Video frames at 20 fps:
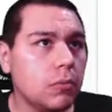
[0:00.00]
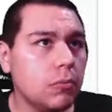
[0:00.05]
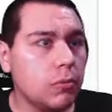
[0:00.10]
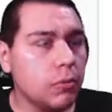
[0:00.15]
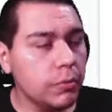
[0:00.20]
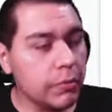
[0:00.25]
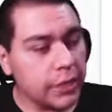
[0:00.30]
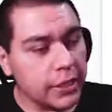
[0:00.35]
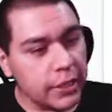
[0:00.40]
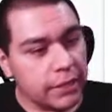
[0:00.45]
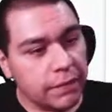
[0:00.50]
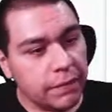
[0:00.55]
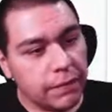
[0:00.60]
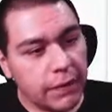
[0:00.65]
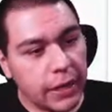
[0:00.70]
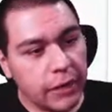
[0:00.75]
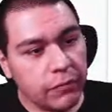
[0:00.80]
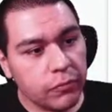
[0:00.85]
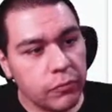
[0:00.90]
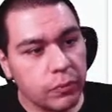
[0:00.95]
we're making
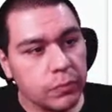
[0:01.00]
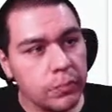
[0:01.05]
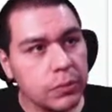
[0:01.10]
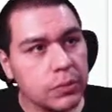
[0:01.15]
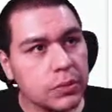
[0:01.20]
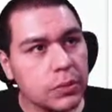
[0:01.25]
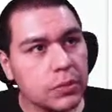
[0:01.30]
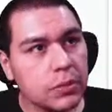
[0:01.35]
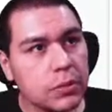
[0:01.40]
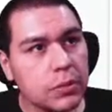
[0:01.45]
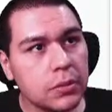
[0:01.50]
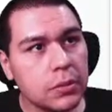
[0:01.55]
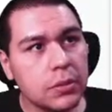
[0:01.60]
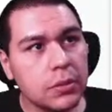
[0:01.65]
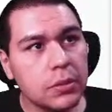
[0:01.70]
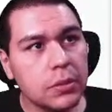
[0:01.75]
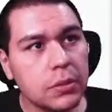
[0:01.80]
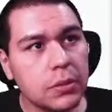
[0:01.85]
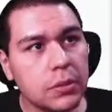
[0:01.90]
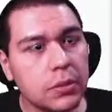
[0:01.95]
5 groups.
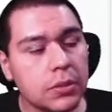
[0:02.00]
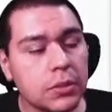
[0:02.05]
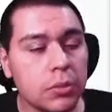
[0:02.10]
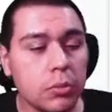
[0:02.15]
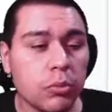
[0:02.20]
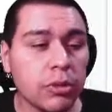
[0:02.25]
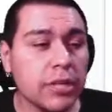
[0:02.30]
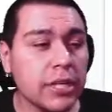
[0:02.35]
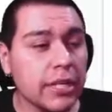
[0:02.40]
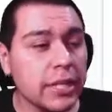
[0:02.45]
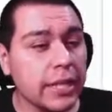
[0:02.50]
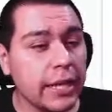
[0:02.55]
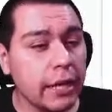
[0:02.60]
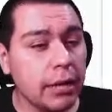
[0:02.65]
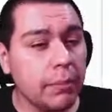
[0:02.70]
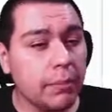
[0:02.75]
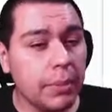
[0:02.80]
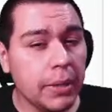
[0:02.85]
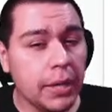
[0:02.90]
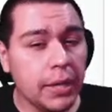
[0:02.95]
So we're going to
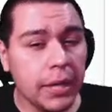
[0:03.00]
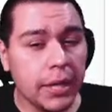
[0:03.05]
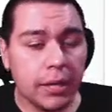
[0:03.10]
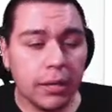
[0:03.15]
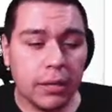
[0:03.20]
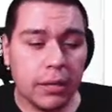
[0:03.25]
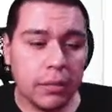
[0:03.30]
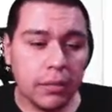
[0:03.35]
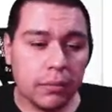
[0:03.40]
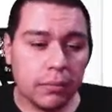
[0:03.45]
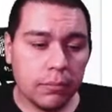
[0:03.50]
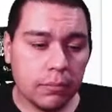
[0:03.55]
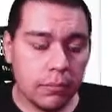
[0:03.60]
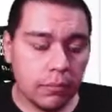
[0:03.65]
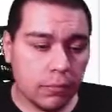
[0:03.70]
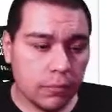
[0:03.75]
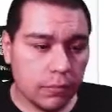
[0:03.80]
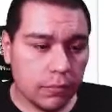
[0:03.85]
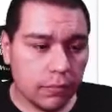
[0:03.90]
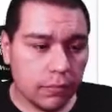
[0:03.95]
count by
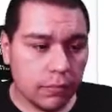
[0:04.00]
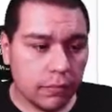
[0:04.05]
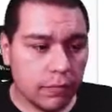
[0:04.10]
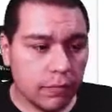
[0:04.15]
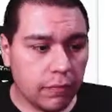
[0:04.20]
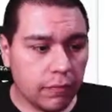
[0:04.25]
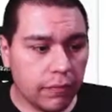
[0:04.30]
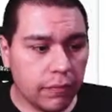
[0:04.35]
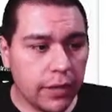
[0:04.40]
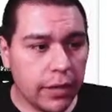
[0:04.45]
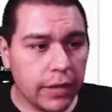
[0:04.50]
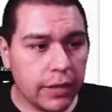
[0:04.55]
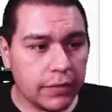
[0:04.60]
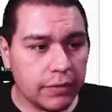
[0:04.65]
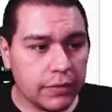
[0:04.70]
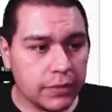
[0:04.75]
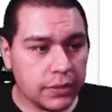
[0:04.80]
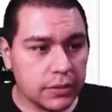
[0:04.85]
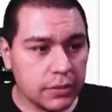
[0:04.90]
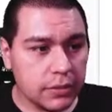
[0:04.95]

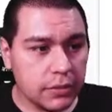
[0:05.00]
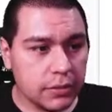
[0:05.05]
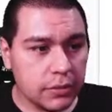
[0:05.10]
5s.